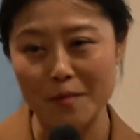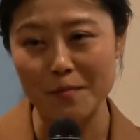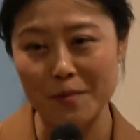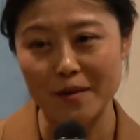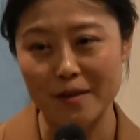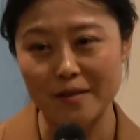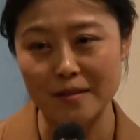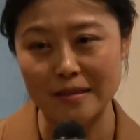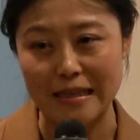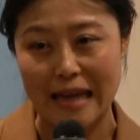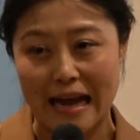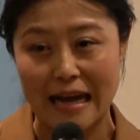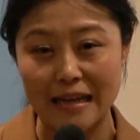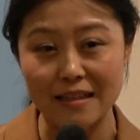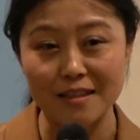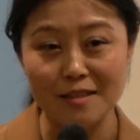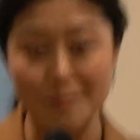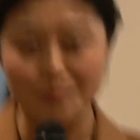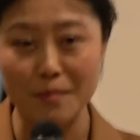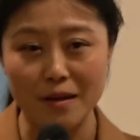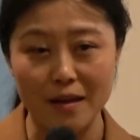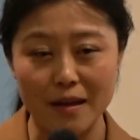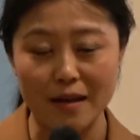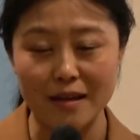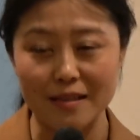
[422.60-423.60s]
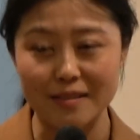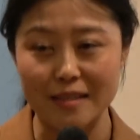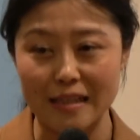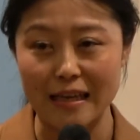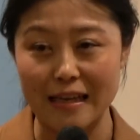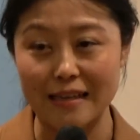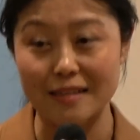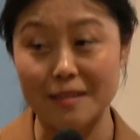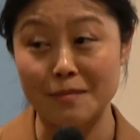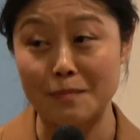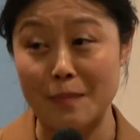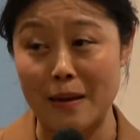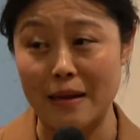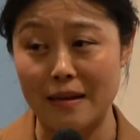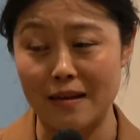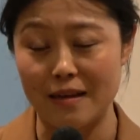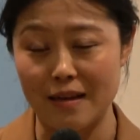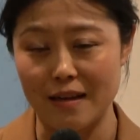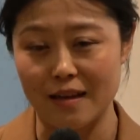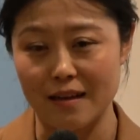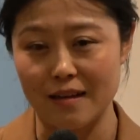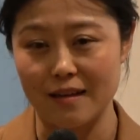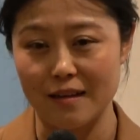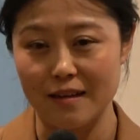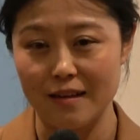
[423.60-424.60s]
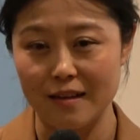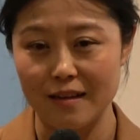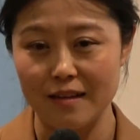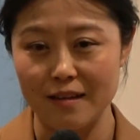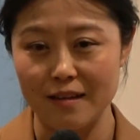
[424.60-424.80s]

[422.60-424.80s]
it, because Atomy is expanding